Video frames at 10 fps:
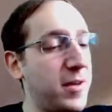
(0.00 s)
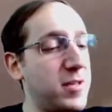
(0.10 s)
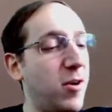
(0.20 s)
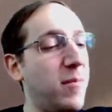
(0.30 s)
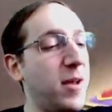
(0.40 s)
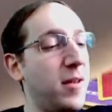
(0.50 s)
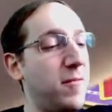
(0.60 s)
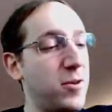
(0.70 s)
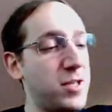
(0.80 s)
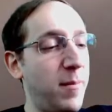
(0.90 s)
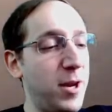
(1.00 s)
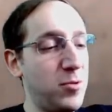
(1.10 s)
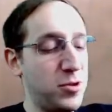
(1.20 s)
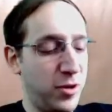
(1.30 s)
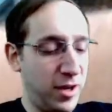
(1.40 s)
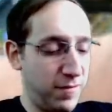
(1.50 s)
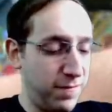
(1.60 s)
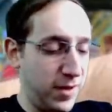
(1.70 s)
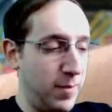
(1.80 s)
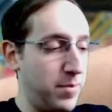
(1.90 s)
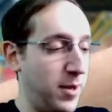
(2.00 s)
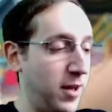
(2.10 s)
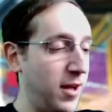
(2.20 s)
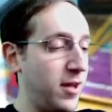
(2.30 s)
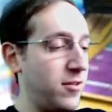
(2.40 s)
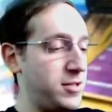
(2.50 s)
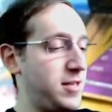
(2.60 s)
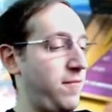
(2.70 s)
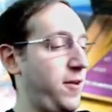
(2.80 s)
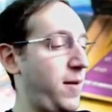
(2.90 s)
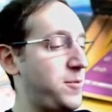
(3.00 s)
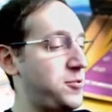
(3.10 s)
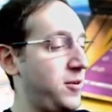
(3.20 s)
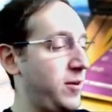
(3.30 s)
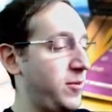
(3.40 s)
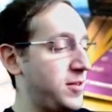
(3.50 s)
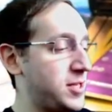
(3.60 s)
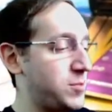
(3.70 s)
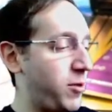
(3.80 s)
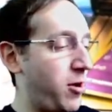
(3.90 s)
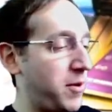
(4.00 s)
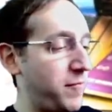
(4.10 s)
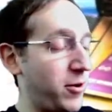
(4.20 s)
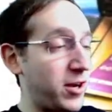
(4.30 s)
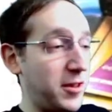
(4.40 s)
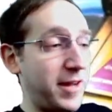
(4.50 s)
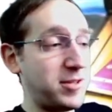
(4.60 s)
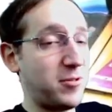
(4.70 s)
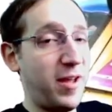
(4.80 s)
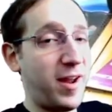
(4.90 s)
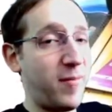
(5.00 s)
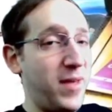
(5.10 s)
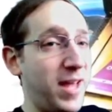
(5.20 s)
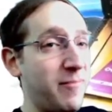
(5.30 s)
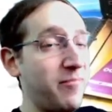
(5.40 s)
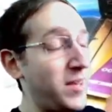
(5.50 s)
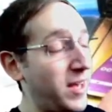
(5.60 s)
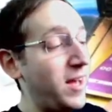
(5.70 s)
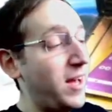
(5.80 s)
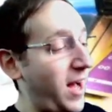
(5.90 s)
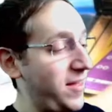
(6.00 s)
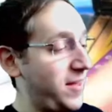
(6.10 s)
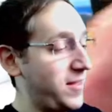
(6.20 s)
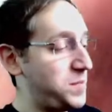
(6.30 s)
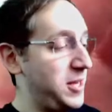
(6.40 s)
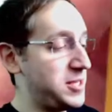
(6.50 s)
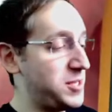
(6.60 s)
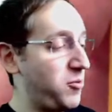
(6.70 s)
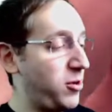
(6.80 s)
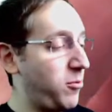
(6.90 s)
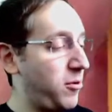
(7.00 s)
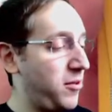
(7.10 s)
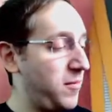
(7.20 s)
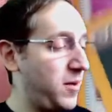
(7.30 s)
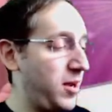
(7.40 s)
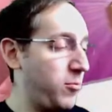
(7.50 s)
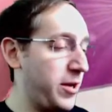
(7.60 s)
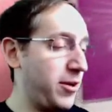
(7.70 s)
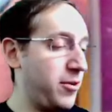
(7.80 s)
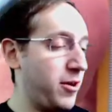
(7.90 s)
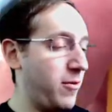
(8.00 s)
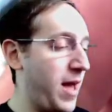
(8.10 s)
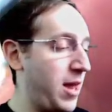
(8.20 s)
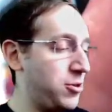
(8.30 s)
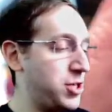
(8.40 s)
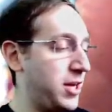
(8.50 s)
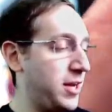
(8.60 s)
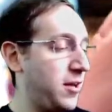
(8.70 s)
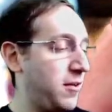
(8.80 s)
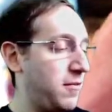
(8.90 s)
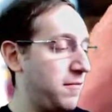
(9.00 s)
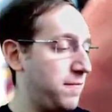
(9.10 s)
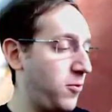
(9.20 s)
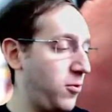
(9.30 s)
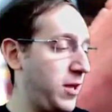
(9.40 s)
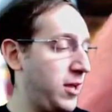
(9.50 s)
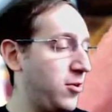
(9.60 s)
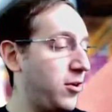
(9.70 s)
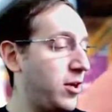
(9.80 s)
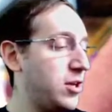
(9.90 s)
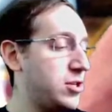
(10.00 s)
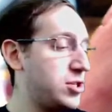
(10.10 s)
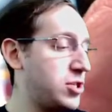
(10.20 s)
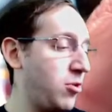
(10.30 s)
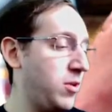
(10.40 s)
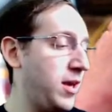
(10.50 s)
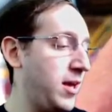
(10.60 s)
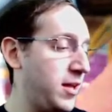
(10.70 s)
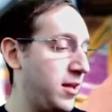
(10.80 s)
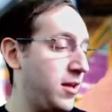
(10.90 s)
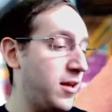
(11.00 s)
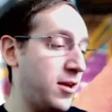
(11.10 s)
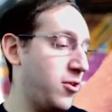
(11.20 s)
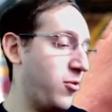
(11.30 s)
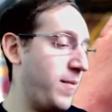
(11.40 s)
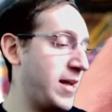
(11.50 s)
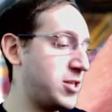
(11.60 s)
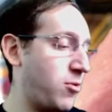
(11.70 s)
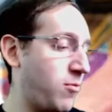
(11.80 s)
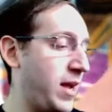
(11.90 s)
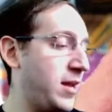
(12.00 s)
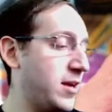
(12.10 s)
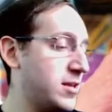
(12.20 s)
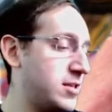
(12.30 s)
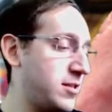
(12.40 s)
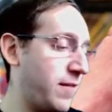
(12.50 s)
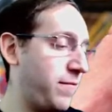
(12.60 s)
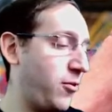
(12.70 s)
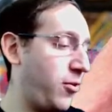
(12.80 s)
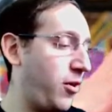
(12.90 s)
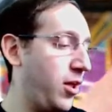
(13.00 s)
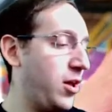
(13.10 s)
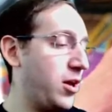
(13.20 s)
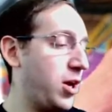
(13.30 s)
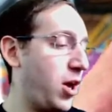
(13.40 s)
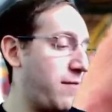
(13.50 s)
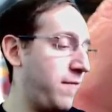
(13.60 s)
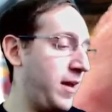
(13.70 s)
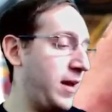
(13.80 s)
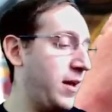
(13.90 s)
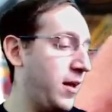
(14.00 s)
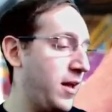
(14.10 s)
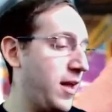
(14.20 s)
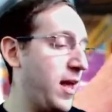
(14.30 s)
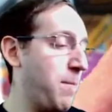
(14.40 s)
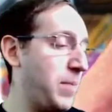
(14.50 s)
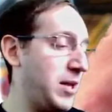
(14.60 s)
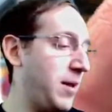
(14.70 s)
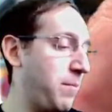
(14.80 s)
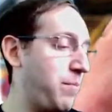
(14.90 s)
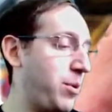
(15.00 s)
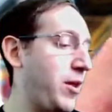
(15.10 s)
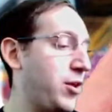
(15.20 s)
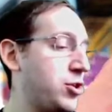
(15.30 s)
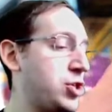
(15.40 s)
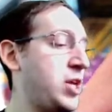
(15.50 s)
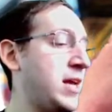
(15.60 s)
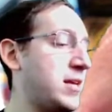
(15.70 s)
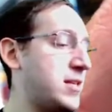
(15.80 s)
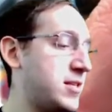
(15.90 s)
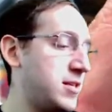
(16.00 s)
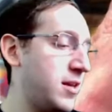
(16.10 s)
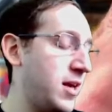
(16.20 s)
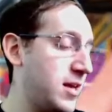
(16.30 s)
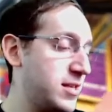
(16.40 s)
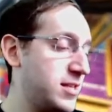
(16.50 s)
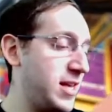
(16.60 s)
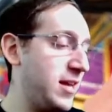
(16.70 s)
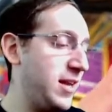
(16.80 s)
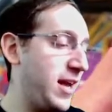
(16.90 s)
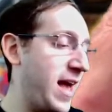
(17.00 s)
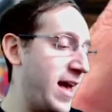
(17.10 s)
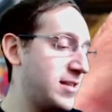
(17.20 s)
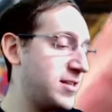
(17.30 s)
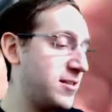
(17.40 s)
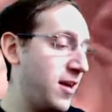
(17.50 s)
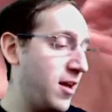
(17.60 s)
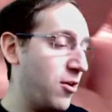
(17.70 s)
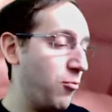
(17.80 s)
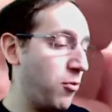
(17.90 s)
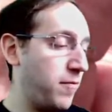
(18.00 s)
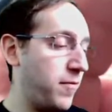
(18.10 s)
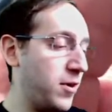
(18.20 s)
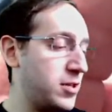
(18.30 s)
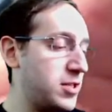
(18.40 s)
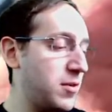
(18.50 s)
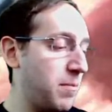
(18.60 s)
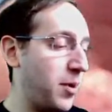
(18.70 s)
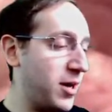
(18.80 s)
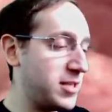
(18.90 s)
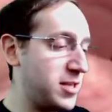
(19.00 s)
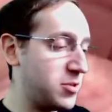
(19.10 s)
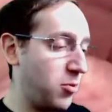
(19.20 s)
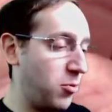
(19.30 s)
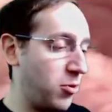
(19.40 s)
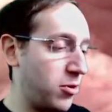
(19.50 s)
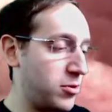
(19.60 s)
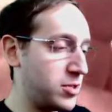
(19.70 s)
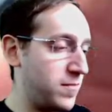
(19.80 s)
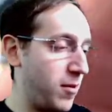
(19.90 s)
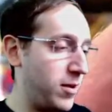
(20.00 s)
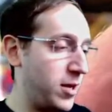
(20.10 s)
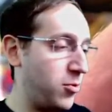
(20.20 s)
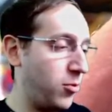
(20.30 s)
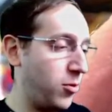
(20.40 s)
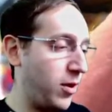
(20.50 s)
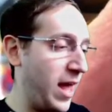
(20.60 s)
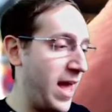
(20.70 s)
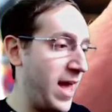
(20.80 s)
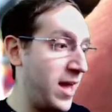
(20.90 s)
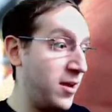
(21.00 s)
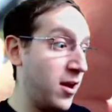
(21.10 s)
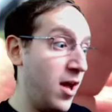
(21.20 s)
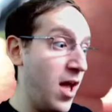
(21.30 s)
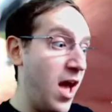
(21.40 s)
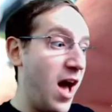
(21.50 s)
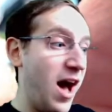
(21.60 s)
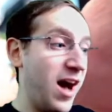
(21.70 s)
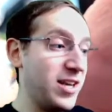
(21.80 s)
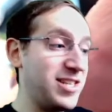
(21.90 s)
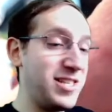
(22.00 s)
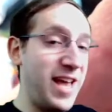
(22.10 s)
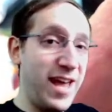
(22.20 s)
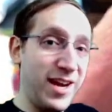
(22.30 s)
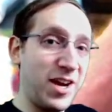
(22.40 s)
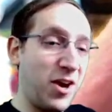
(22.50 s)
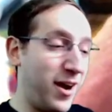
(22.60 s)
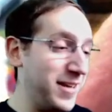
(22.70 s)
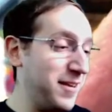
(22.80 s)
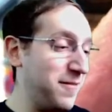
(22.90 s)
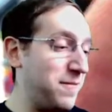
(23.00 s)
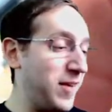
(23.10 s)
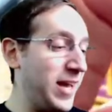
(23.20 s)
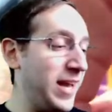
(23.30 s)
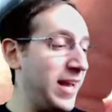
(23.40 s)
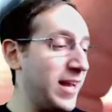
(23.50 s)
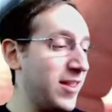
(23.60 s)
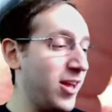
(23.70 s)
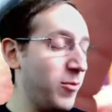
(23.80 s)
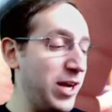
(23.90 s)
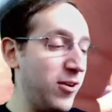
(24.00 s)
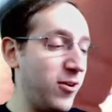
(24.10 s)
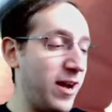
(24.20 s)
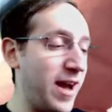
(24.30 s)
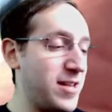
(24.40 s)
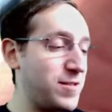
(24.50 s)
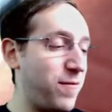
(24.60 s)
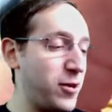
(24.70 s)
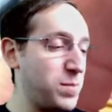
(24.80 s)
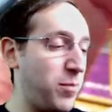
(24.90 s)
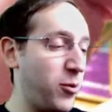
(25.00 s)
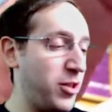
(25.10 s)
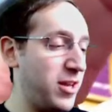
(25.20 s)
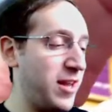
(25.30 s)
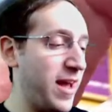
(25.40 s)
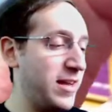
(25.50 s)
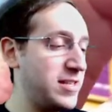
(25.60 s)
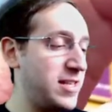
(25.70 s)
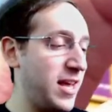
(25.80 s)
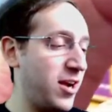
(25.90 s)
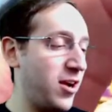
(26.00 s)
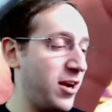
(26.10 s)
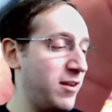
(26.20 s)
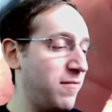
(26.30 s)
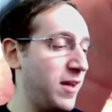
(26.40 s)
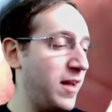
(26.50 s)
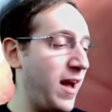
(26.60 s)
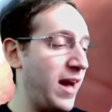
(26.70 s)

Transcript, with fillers: So, I mean, if you're somebody who's looking to flip, there's definitely opportunity with this as well. But if you're a collector like me, I think this piece is pretty worth it. Here we go, though. Energy, full heal, Sonia, another Masquerain, Stufful, Koffing, Impidimp, Shinx, Sandygast, Reverse Boss's Orders, very cool, and a Sandaconda V. There we go, guys. First pull of the day, Sandaconda V.